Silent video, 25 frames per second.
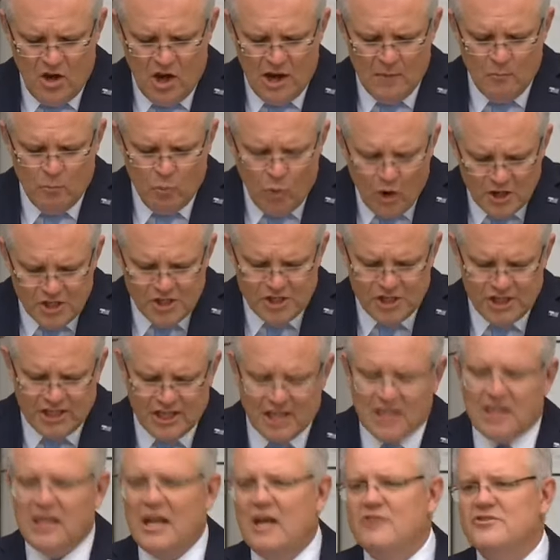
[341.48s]
I'm
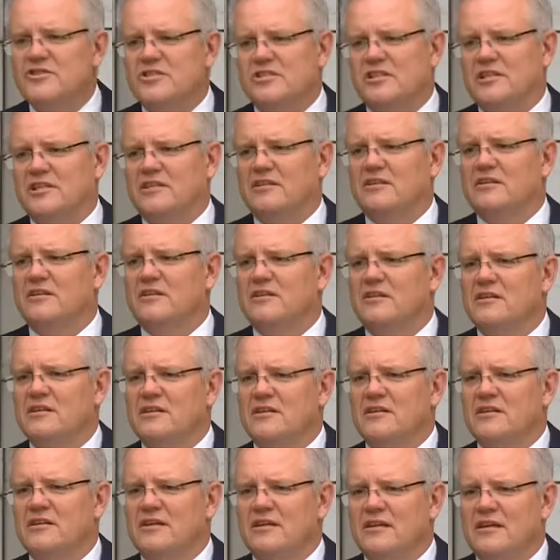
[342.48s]
watching closely
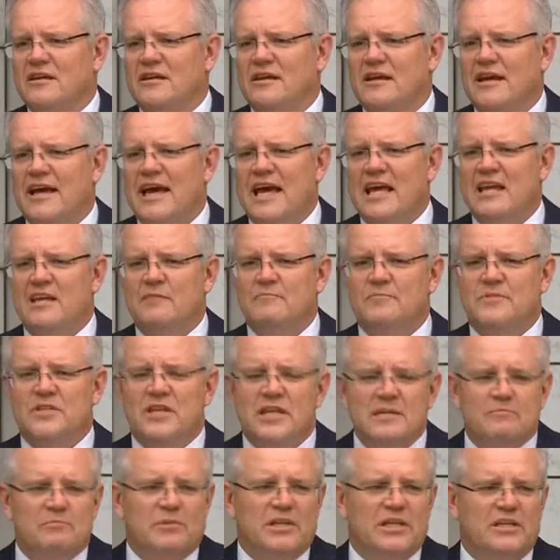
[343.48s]
and am
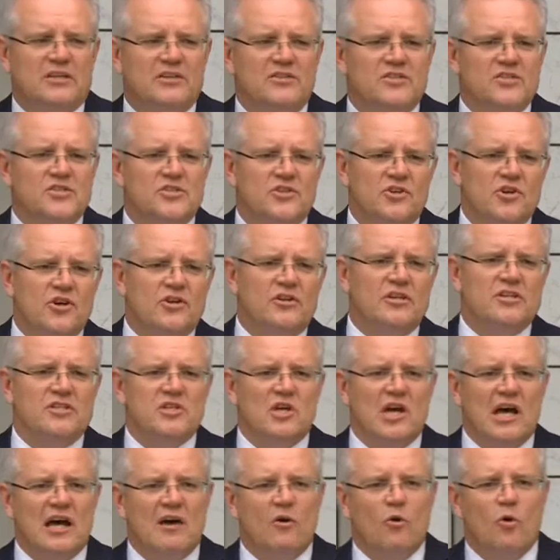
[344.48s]
deeply concerned,
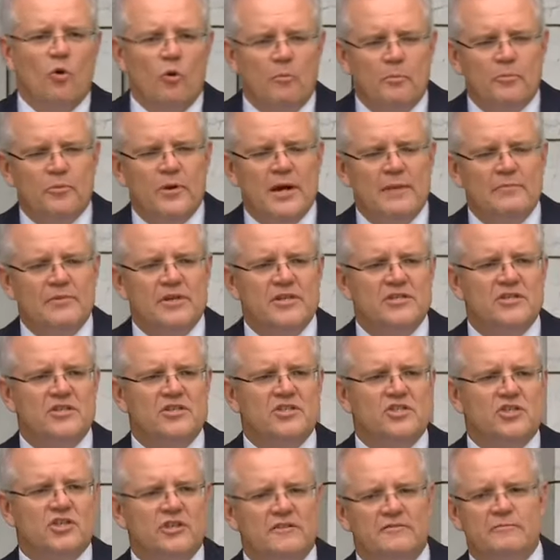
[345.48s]
as are all premiers
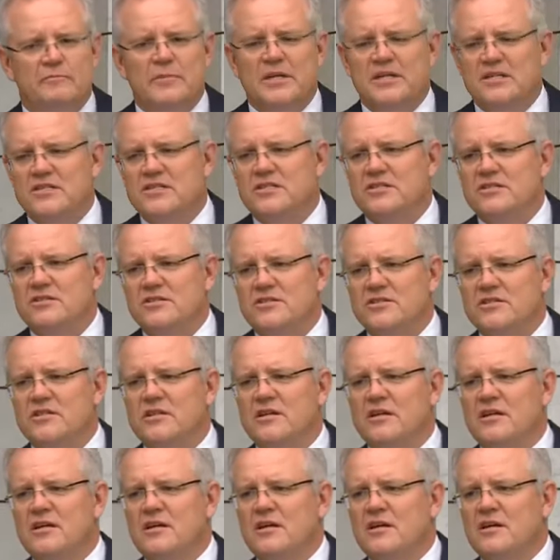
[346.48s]
and chief ministers,
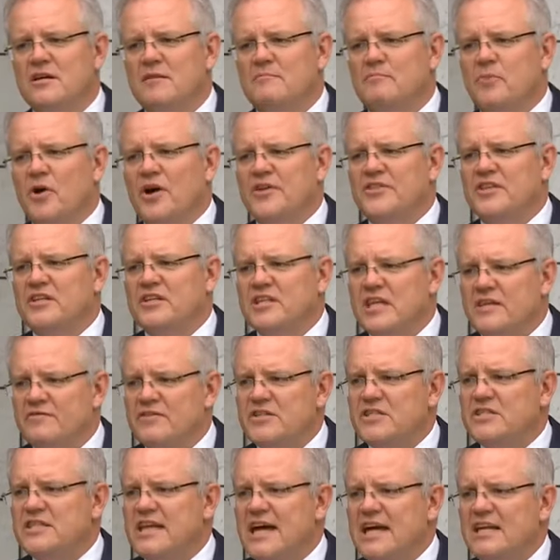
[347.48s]
by the
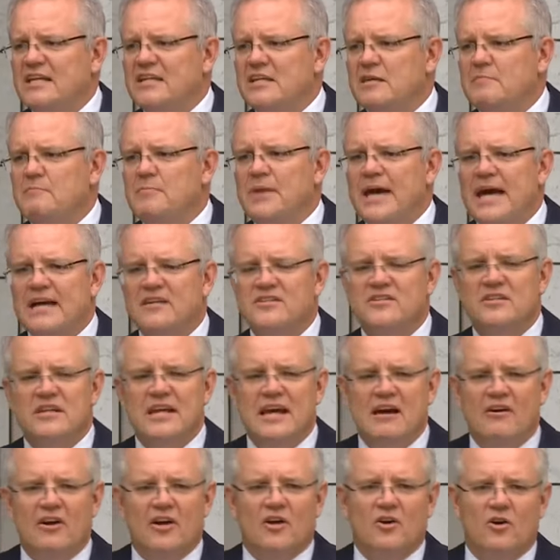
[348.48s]
devastating impacts
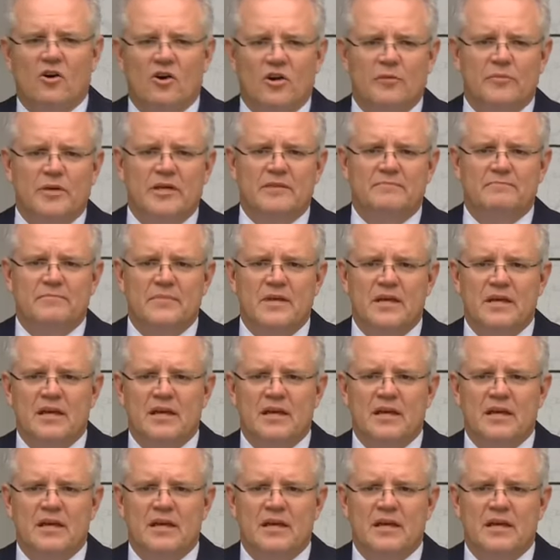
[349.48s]
in our economy.